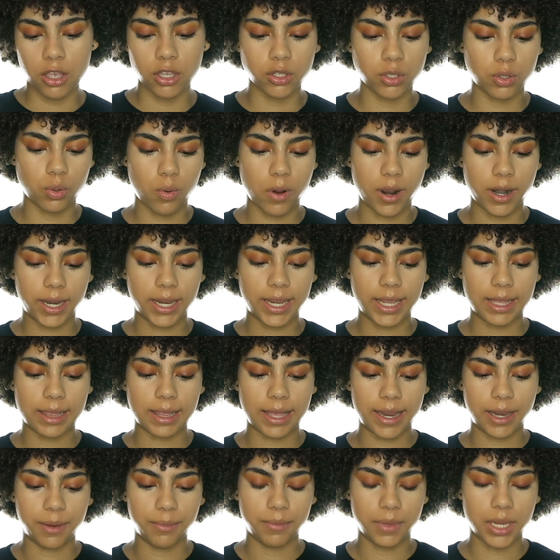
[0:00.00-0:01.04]
20
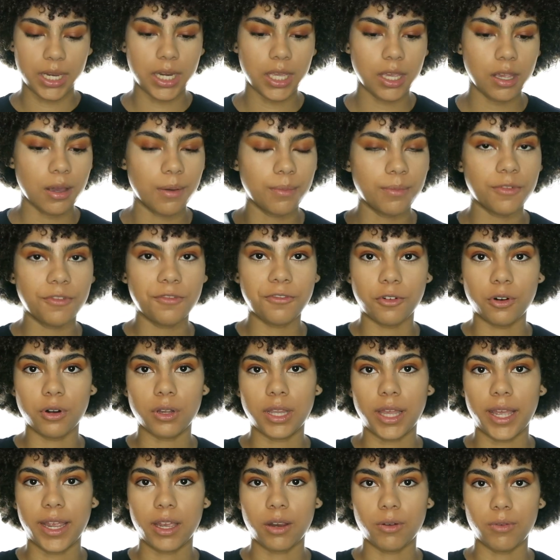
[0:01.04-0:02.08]
Light Medium for
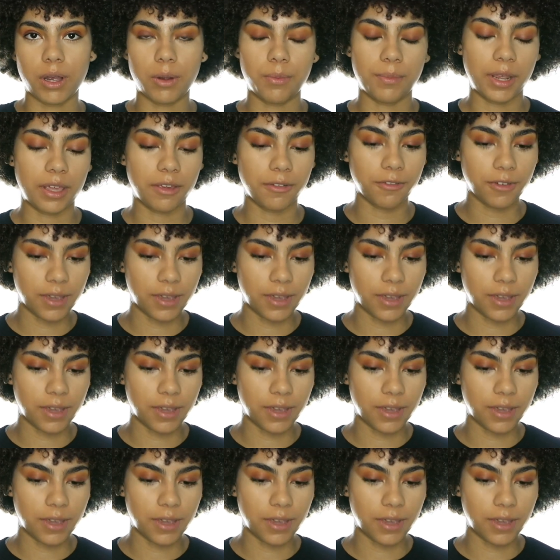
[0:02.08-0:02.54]
like around my